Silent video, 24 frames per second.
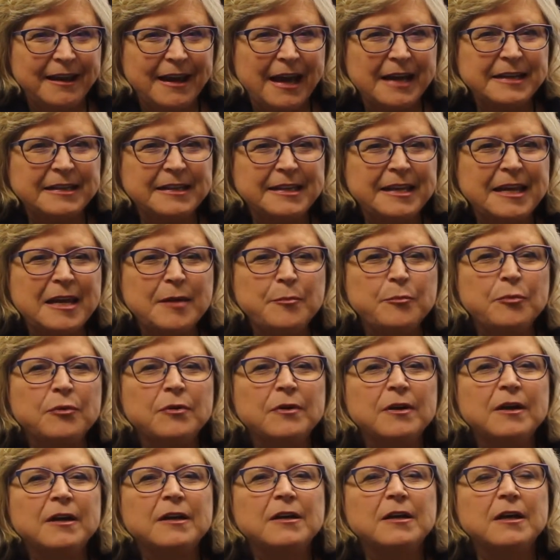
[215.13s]
and to keep
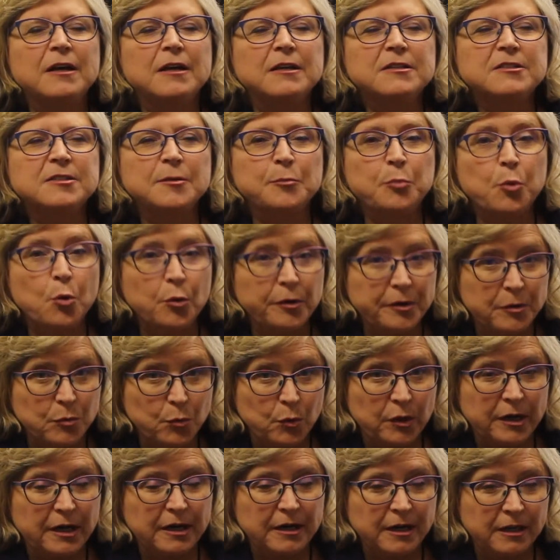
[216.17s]
supporting
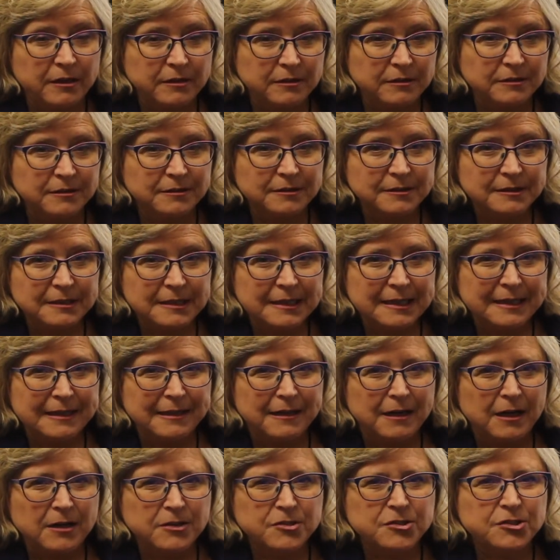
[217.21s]
one another,
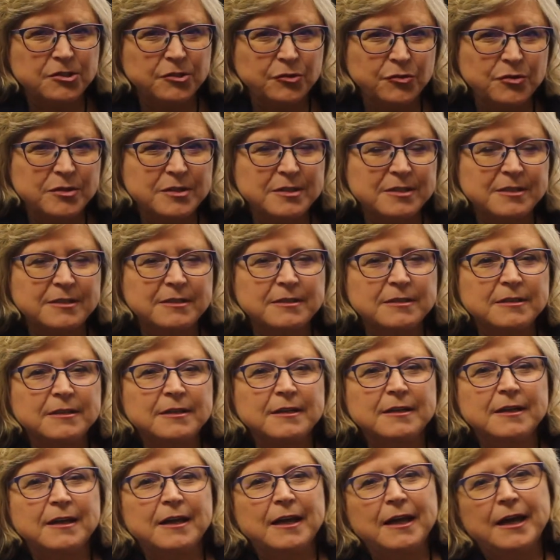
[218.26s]
our students,
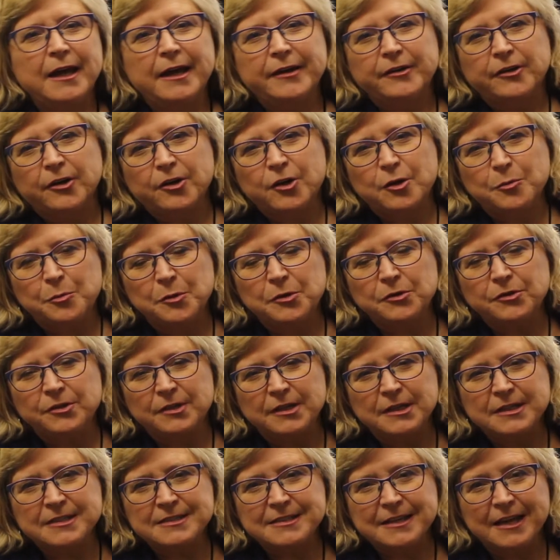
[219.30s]
and our
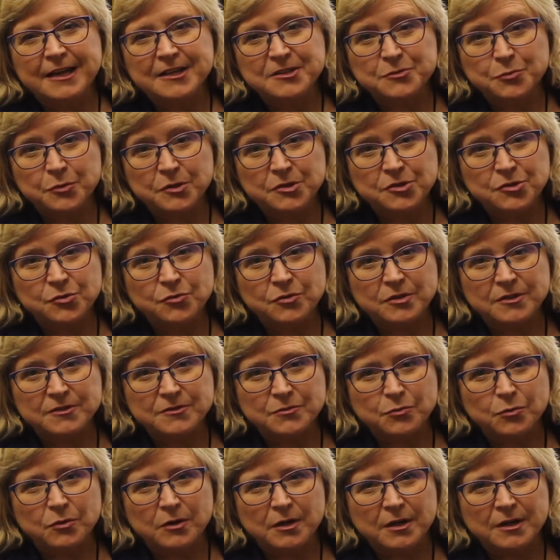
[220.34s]
communities as we do
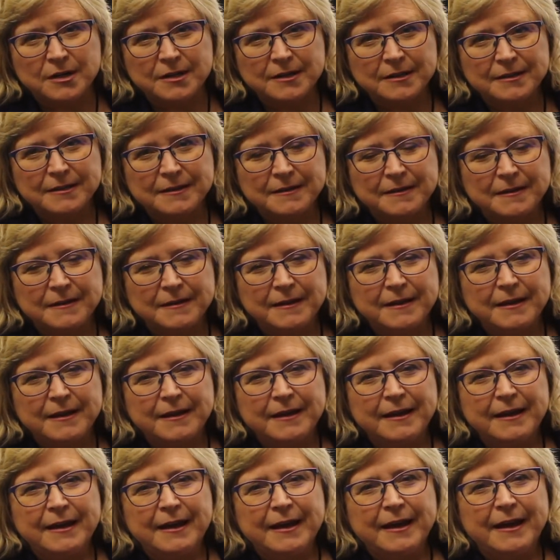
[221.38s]
this work.
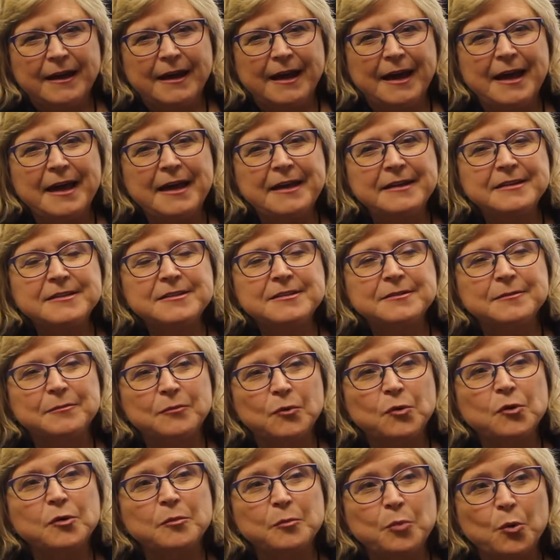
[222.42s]
And
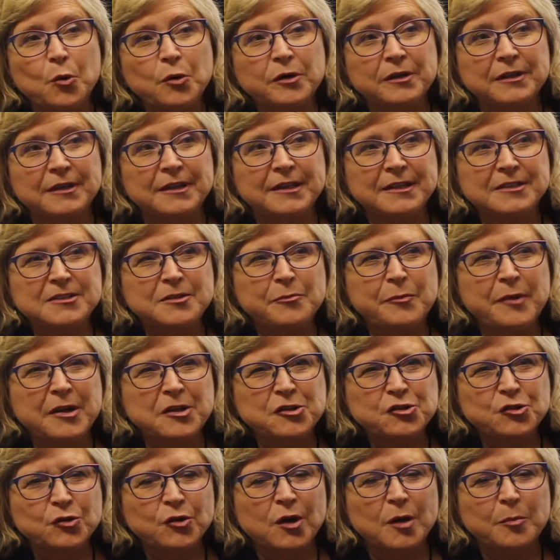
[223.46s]
more importantly, to
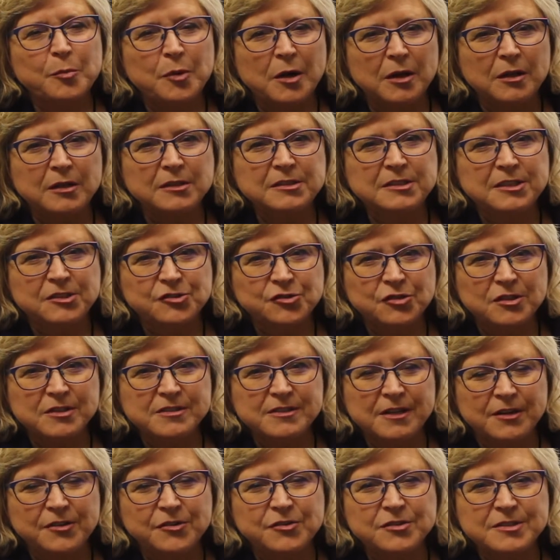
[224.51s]
make sure our
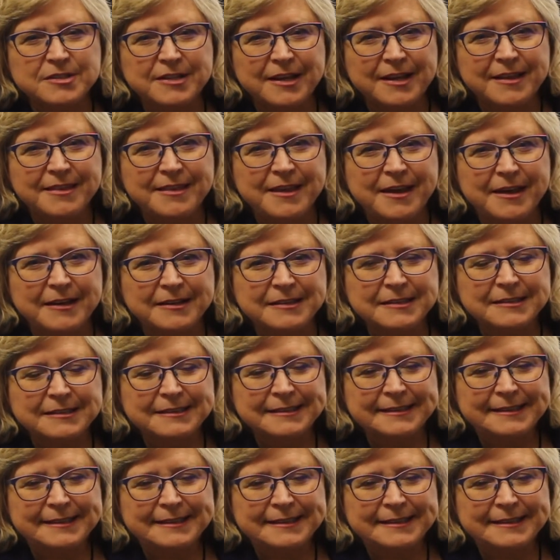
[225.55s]
politicians understand that.